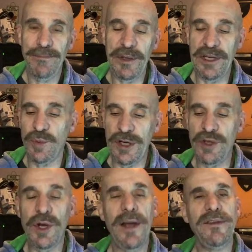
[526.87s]
Because what you're
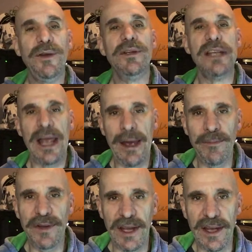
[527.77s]
trying to do is
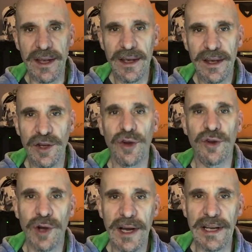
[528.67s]
empty your
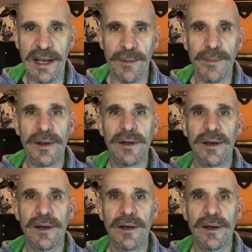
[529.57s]
cranium